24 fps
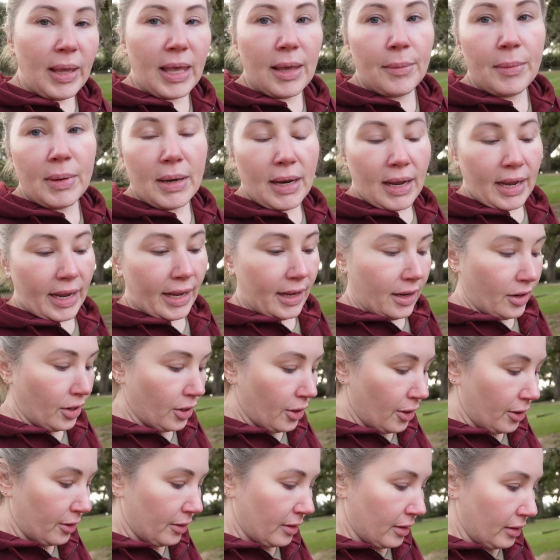Kim and I
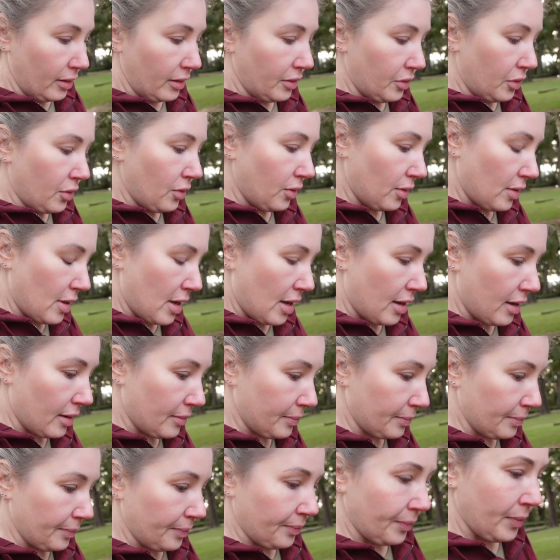heard the little,
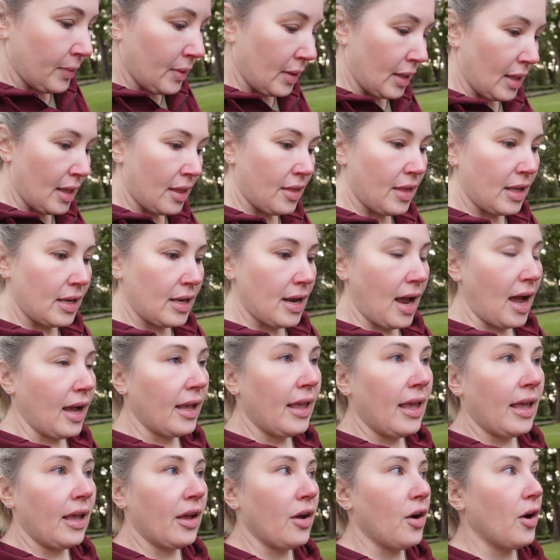um, the
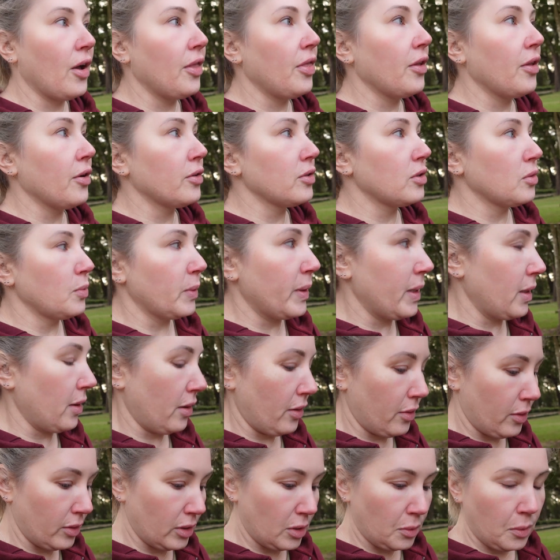knocking on those
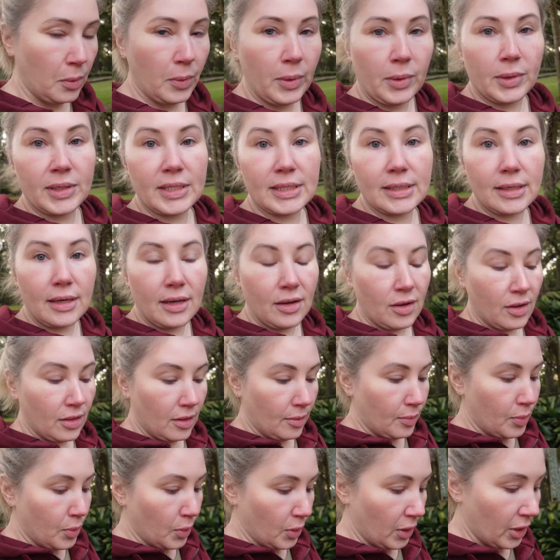windows when we were sitting on
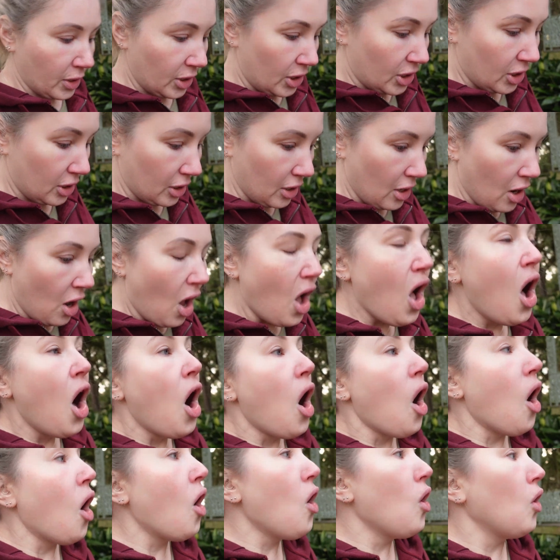the porch.
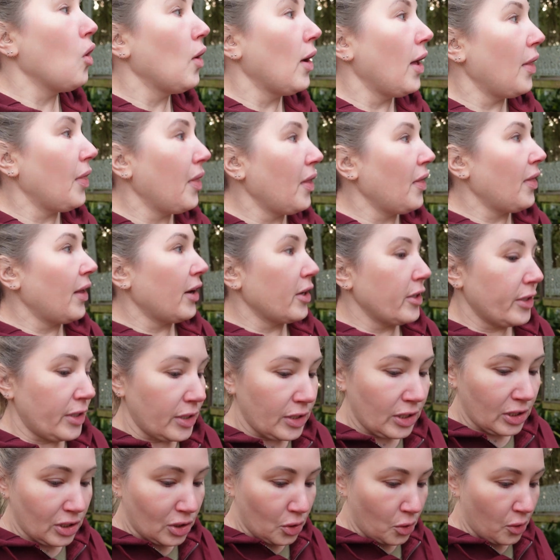Oh, and then there's a
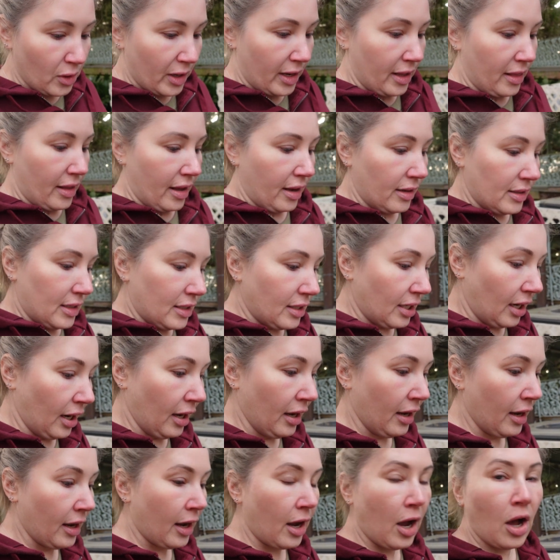story that
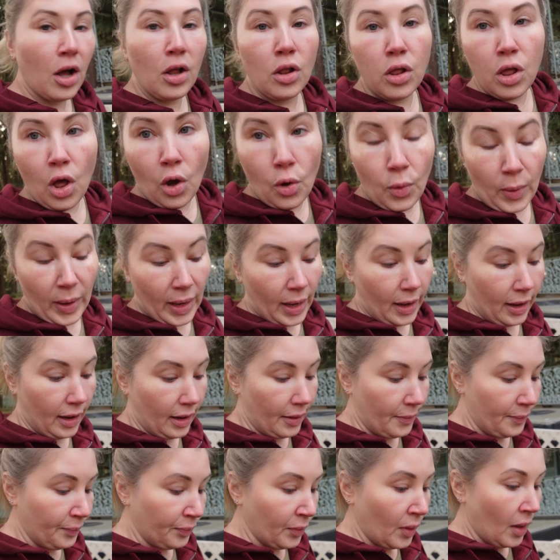Chloe,
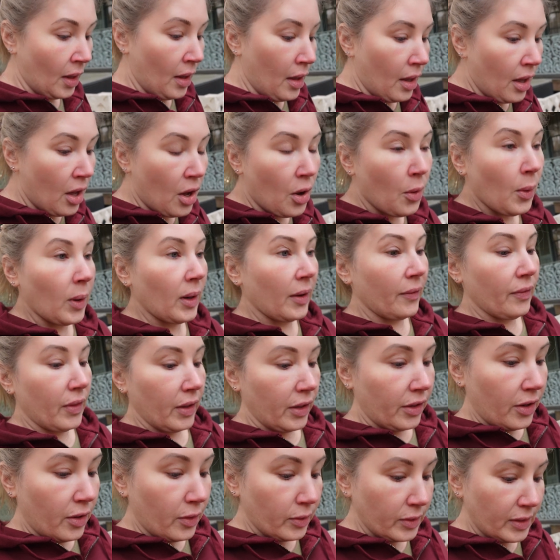one of the
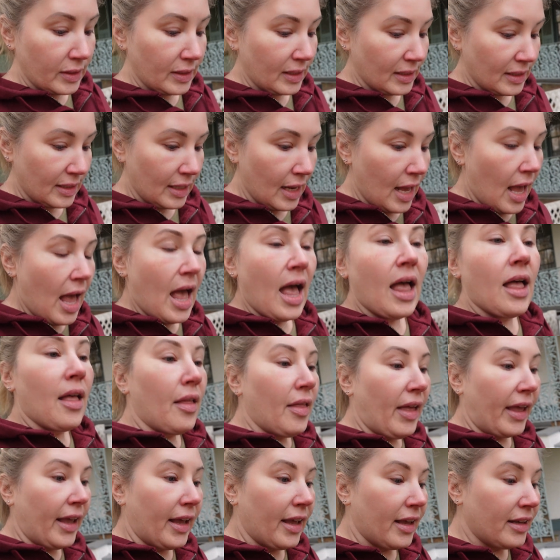ghosts,
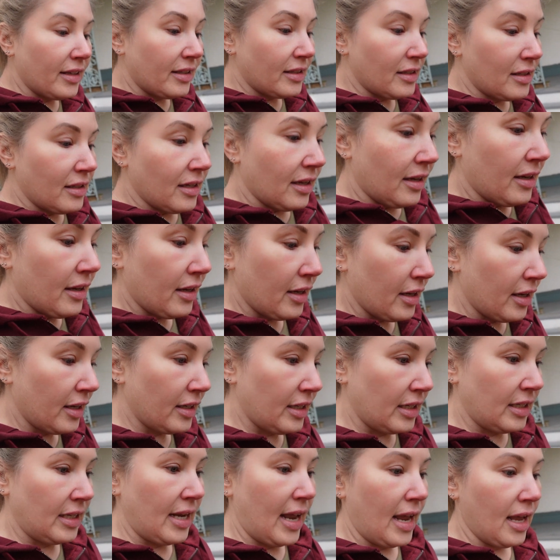likes
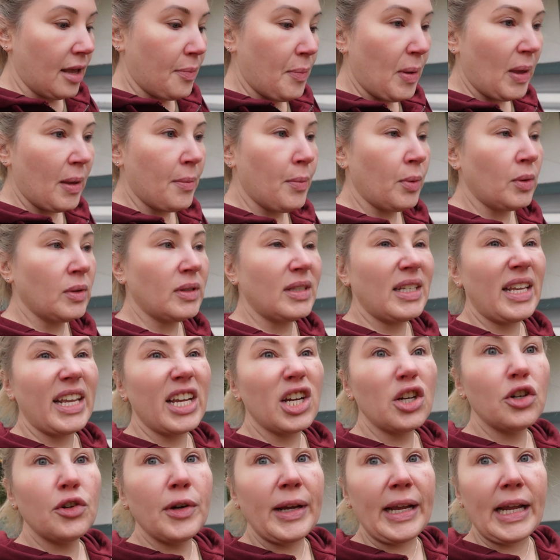to take people's
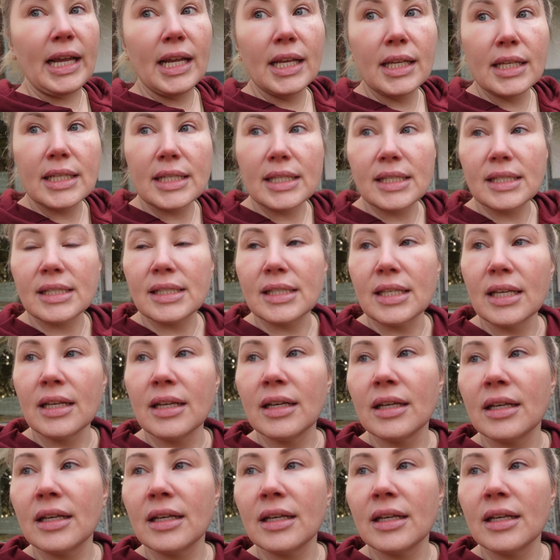earrings.